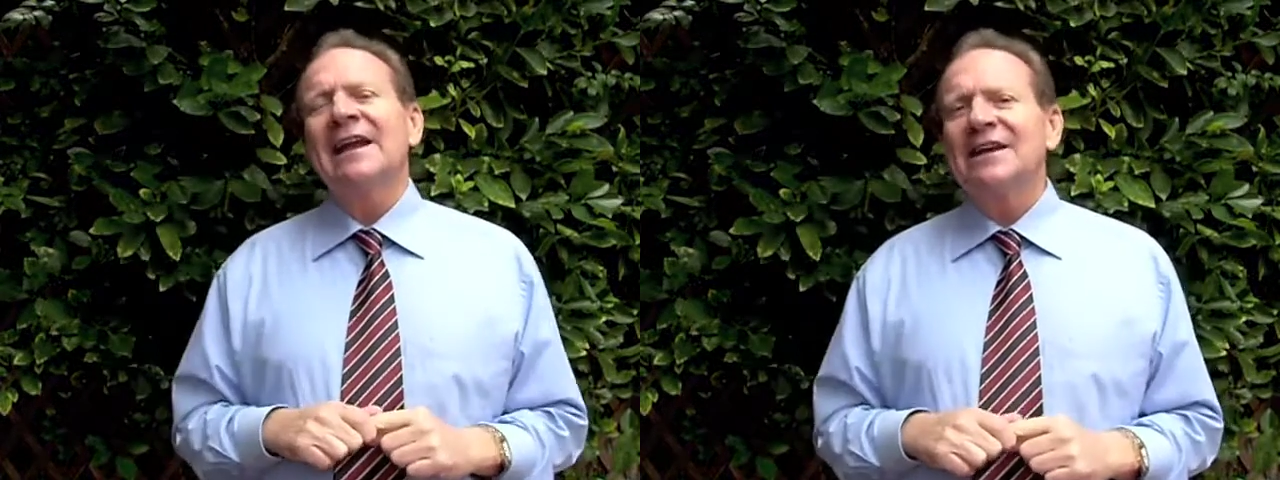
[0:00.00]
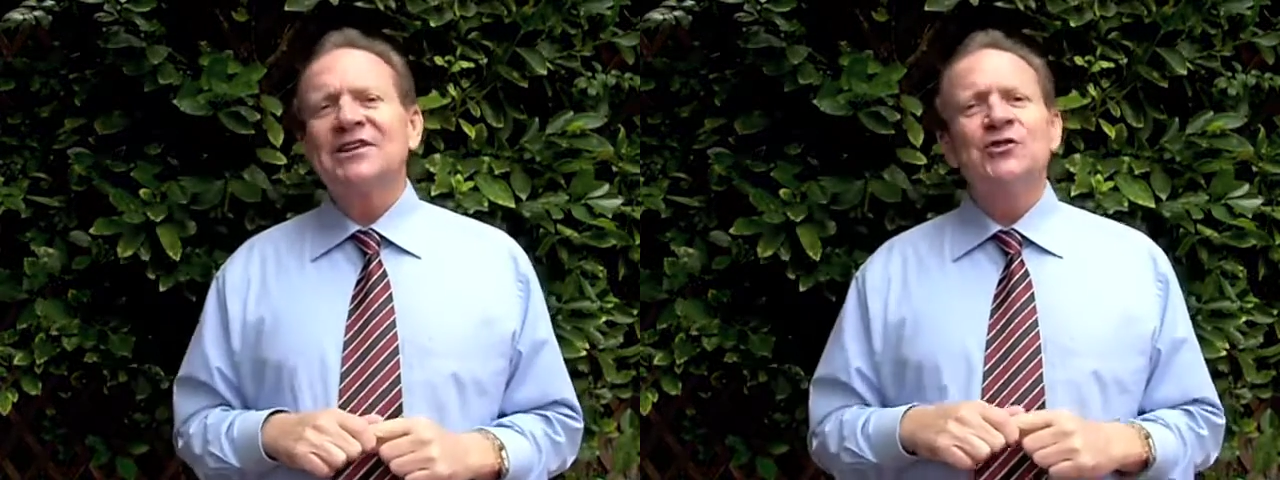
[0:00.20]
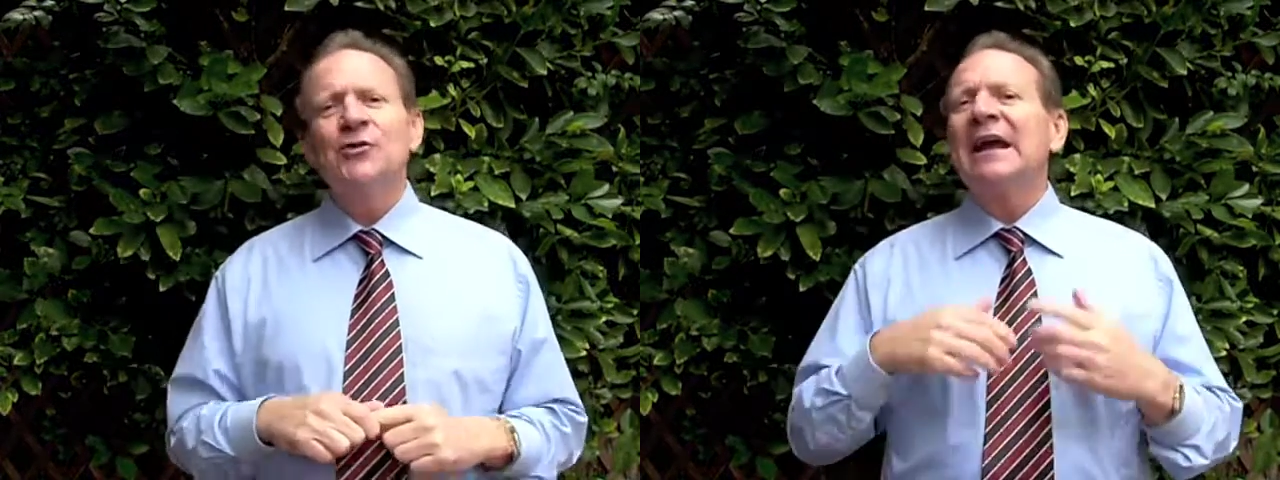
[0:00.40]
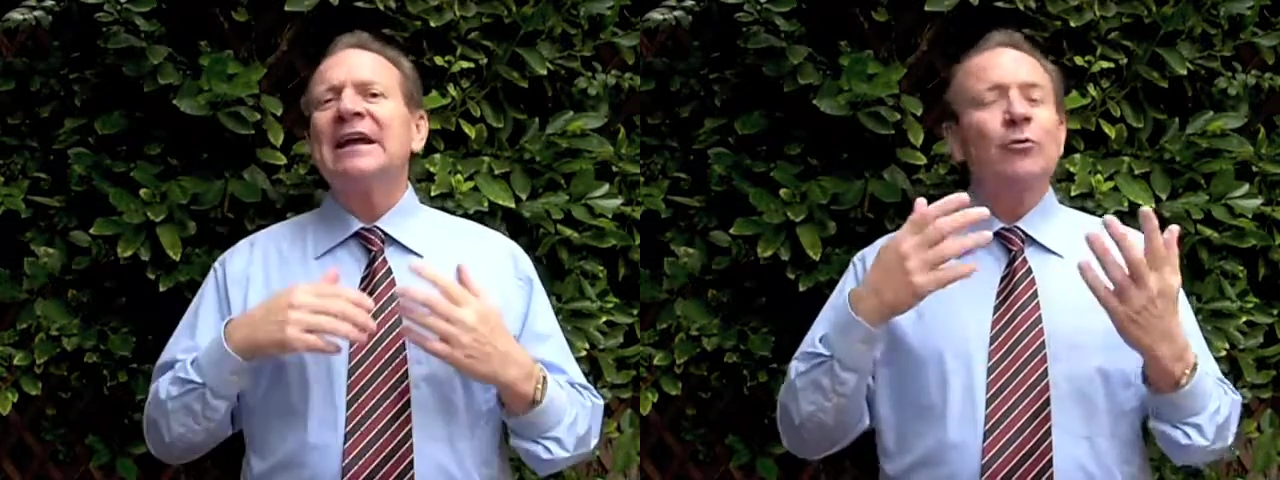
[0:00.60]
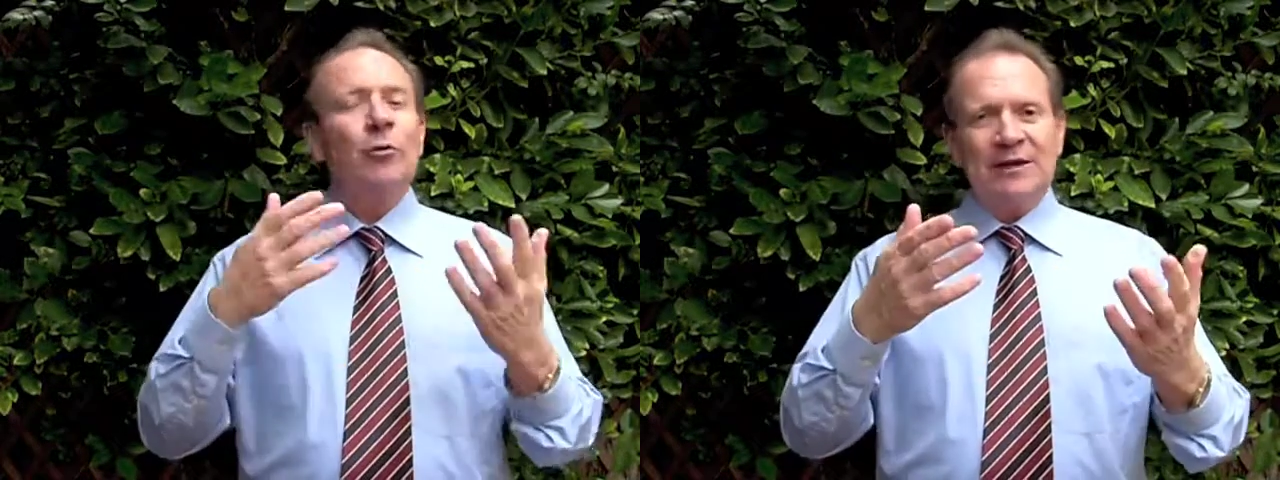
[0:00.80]
and it gets you
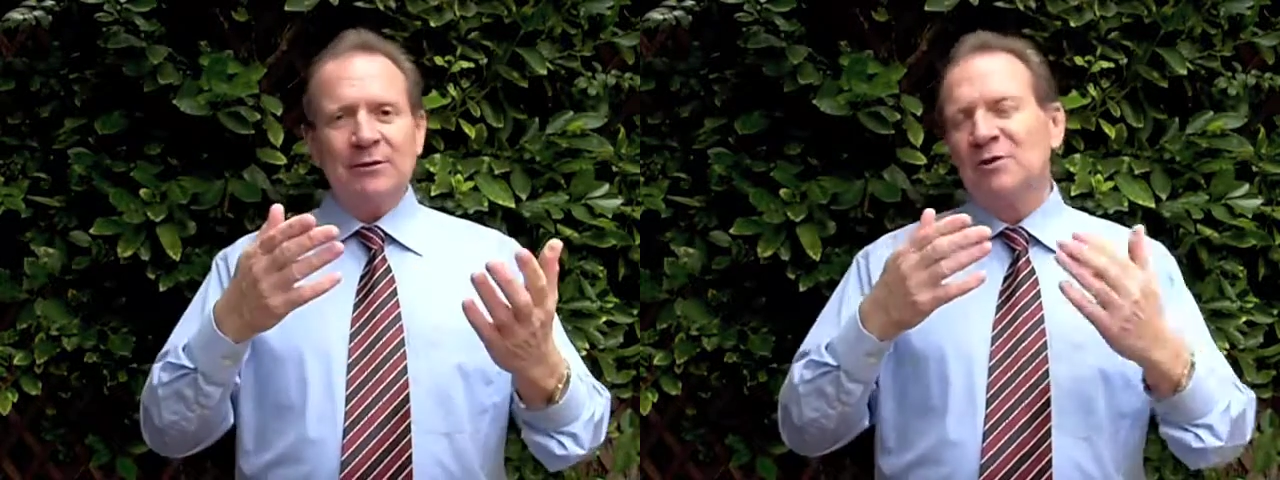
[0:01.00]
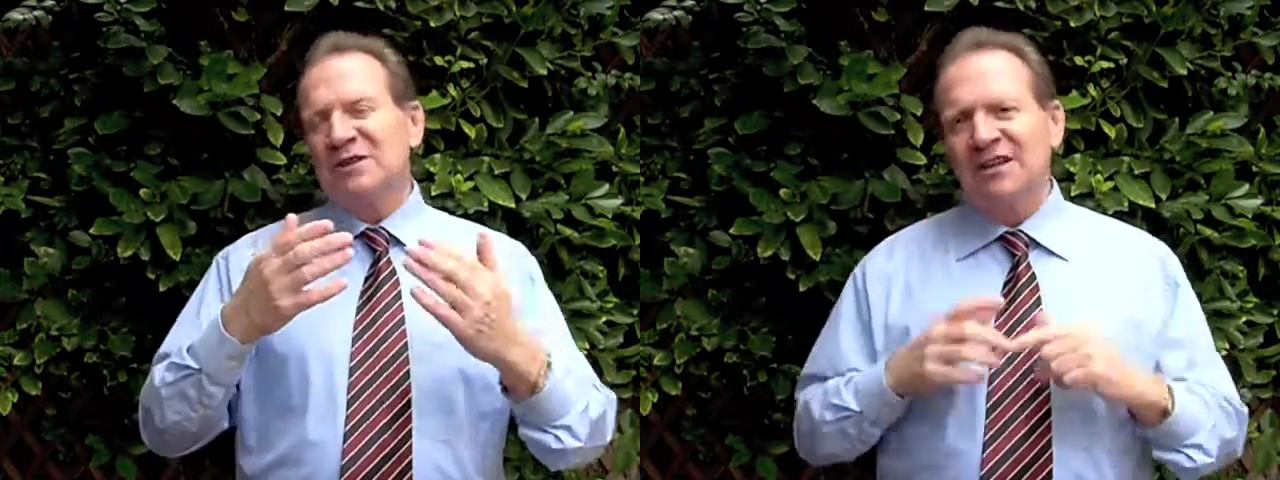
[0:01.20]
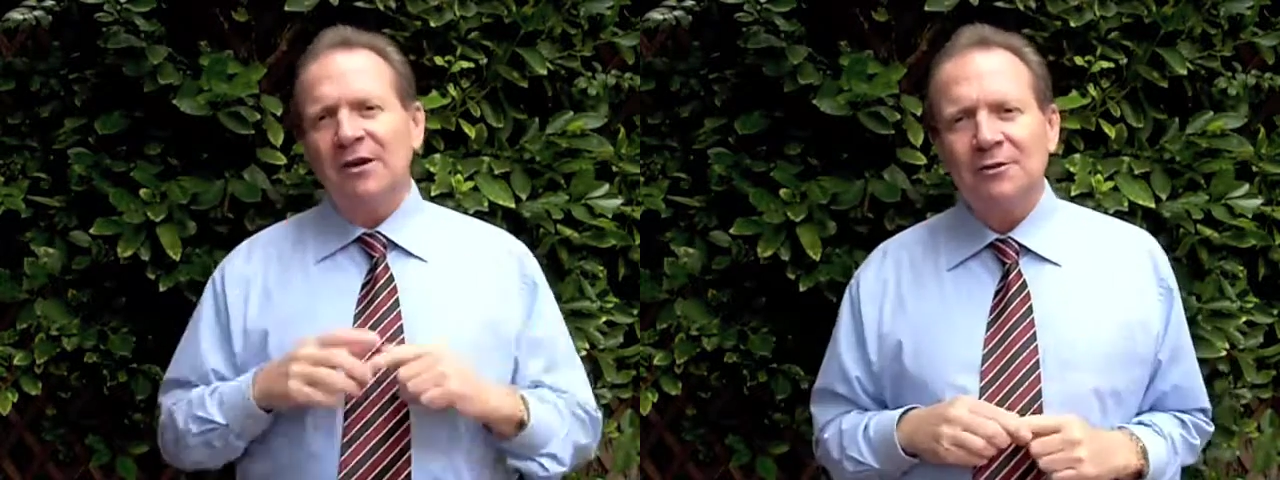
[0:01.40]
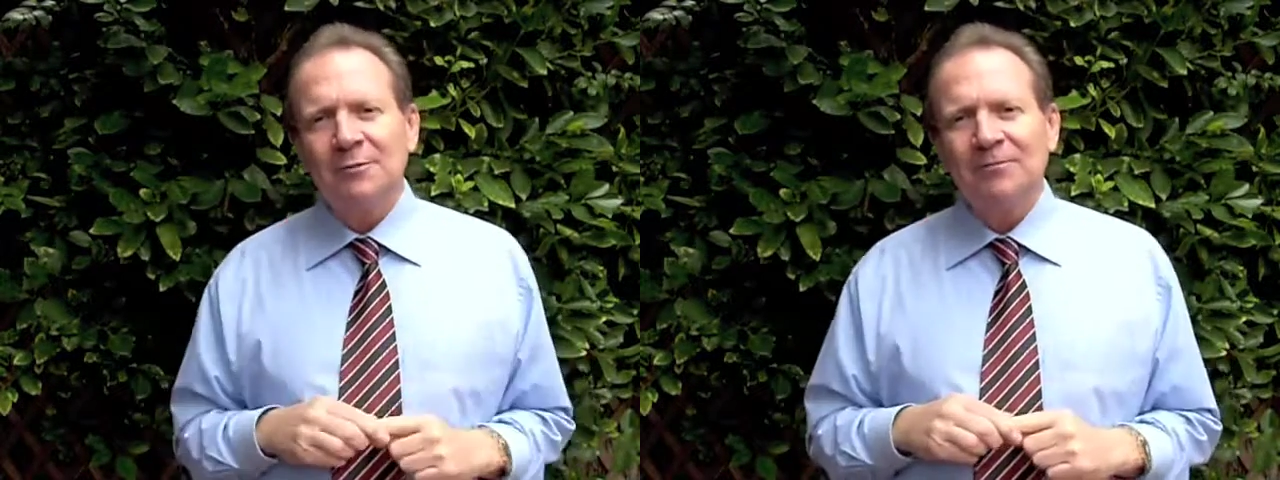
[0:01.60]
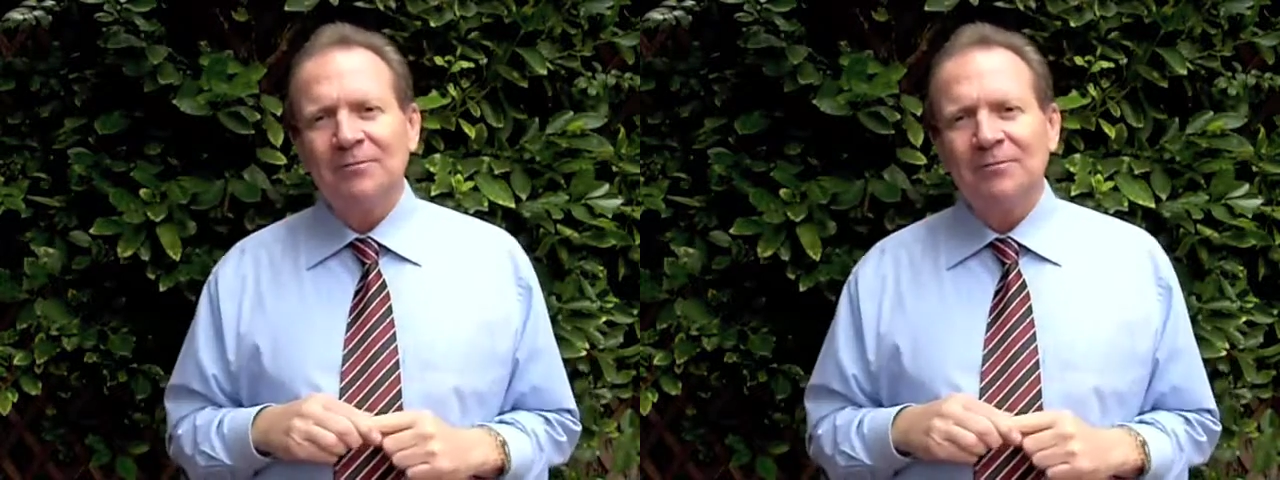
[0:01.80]
a great result.